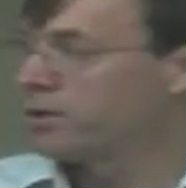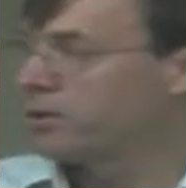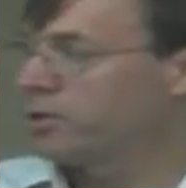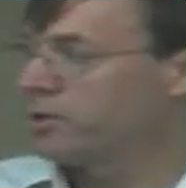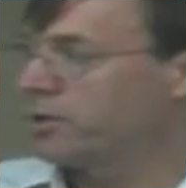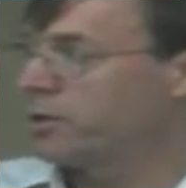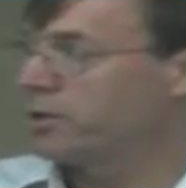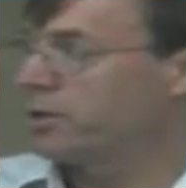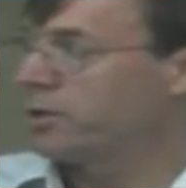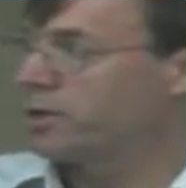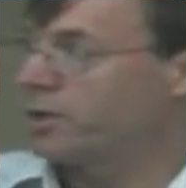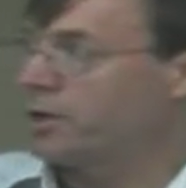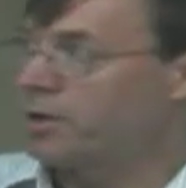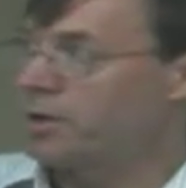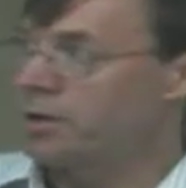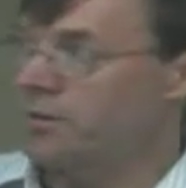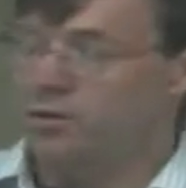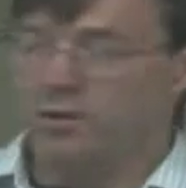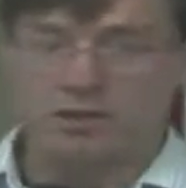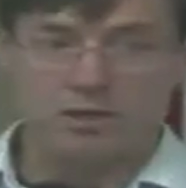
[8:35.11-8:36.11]
So
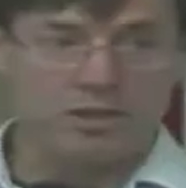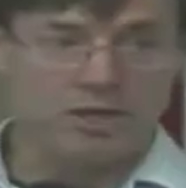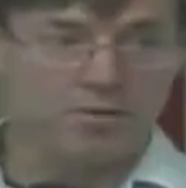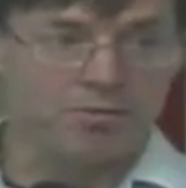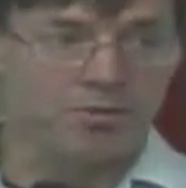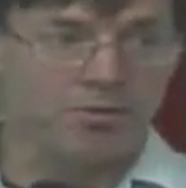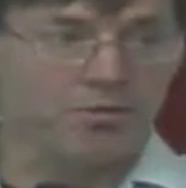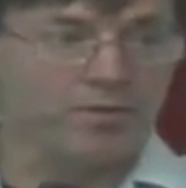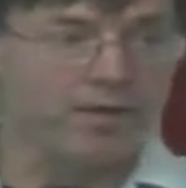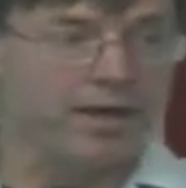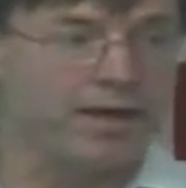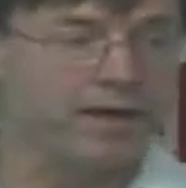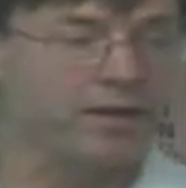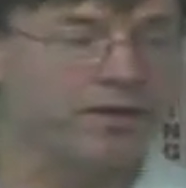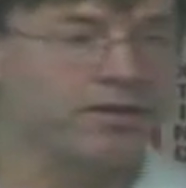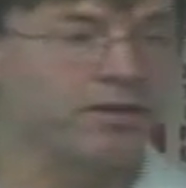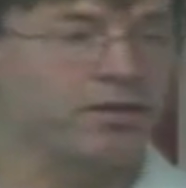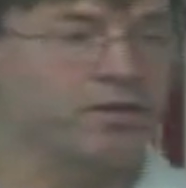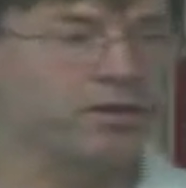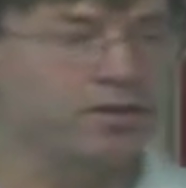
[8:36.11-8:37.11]
I'll give you an example of
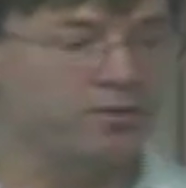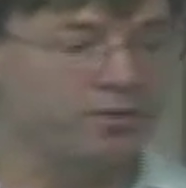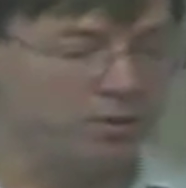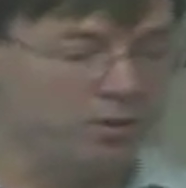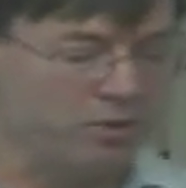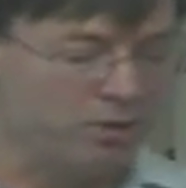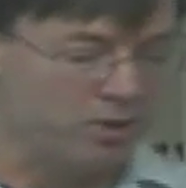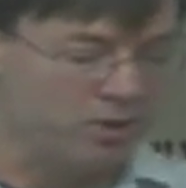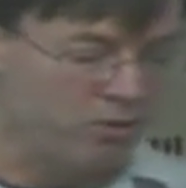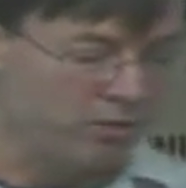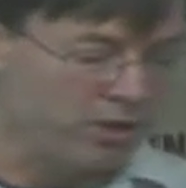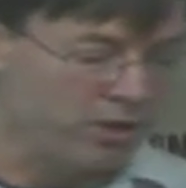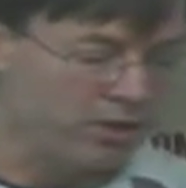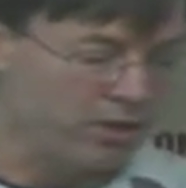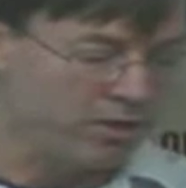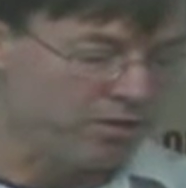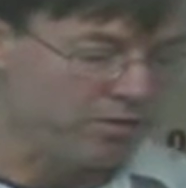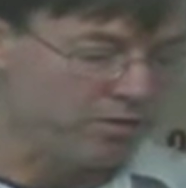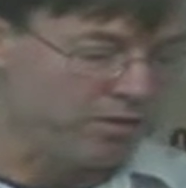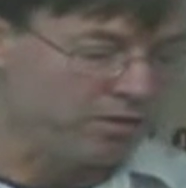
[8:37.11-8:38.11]
that, and then I'll give you one
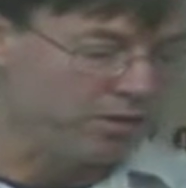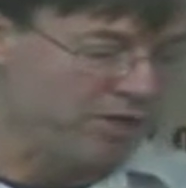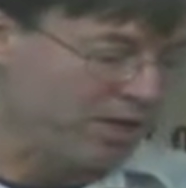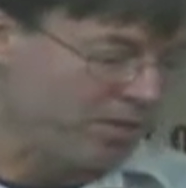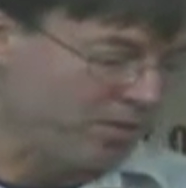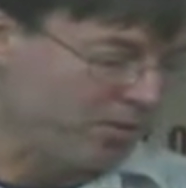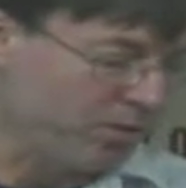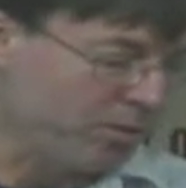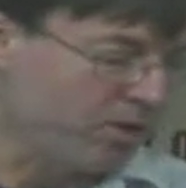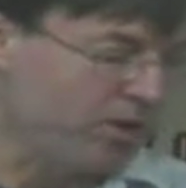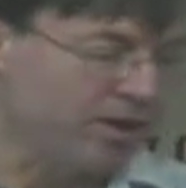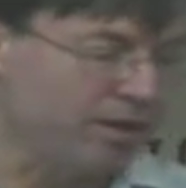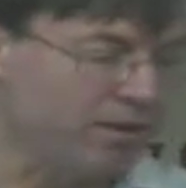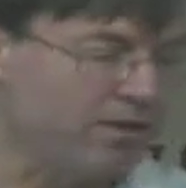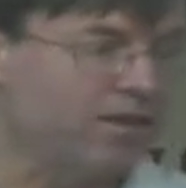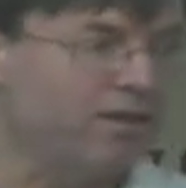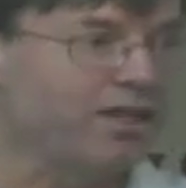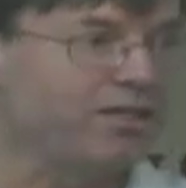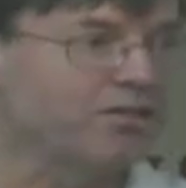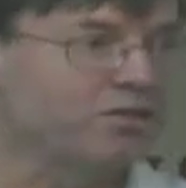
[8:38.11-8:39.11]
other example and
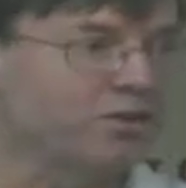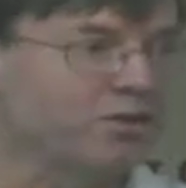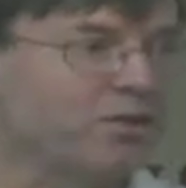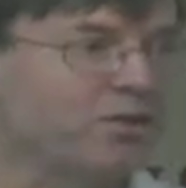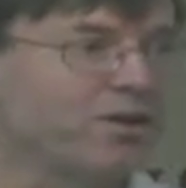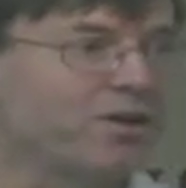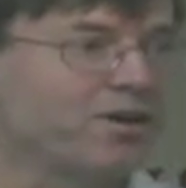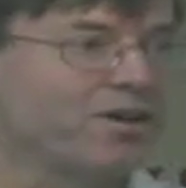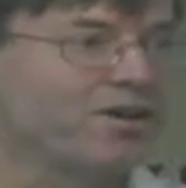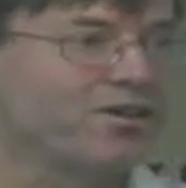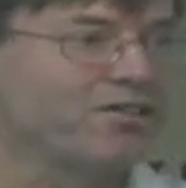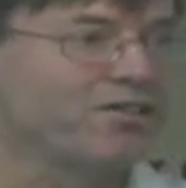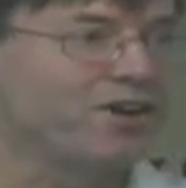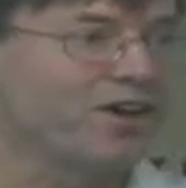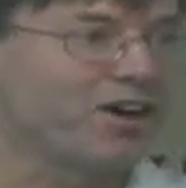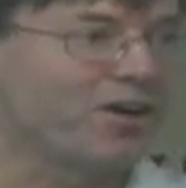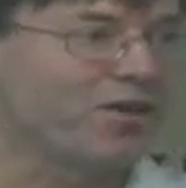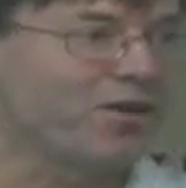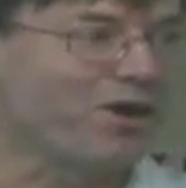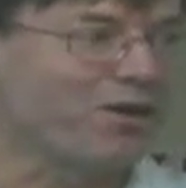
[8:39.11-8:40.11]
then let you
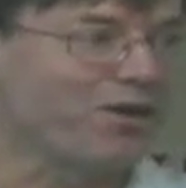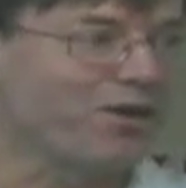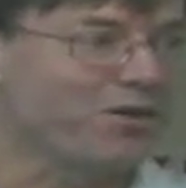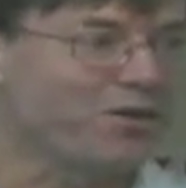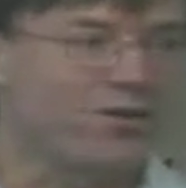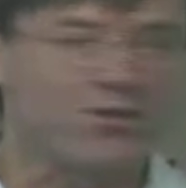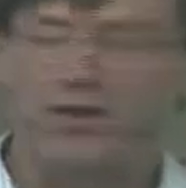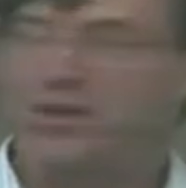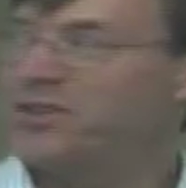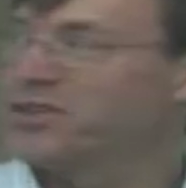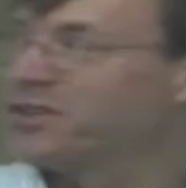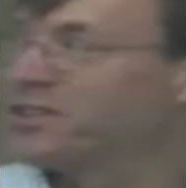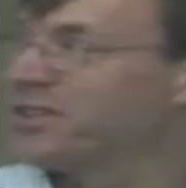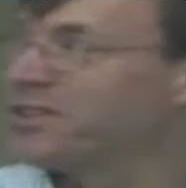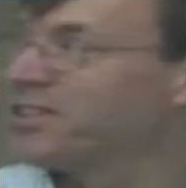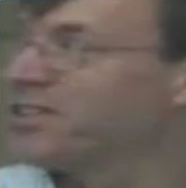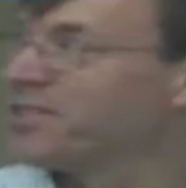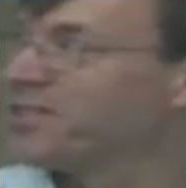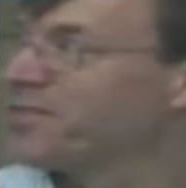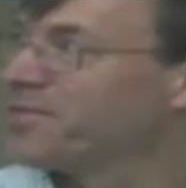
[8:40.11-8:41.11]
fire away with your questions.